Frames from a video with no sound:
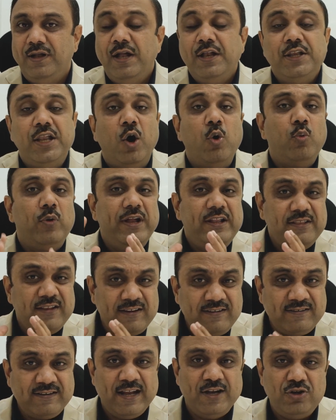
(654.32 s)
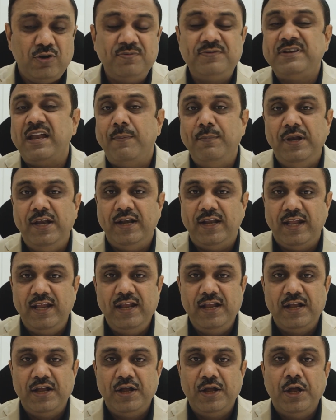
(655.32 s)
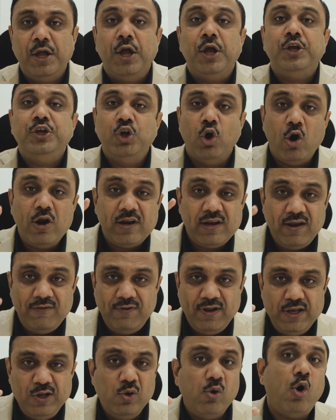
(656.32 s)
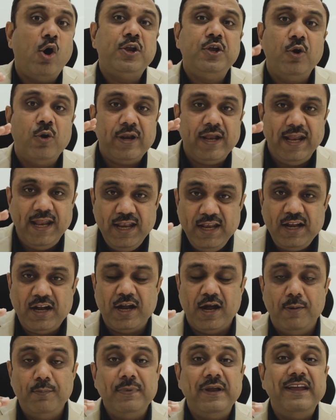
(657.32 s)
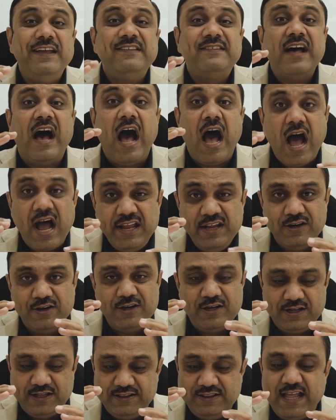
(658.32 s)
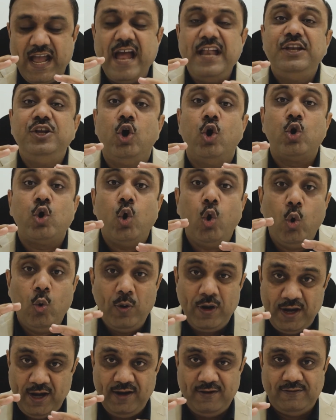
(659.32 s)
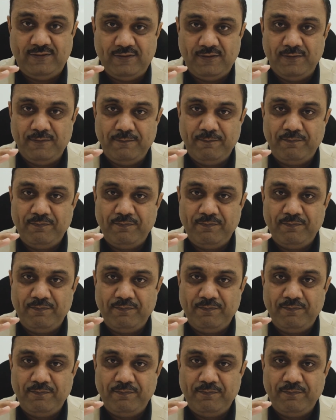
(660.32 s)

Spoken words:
Now, in the stage of stability, your revenue or your income is higher than your overheads.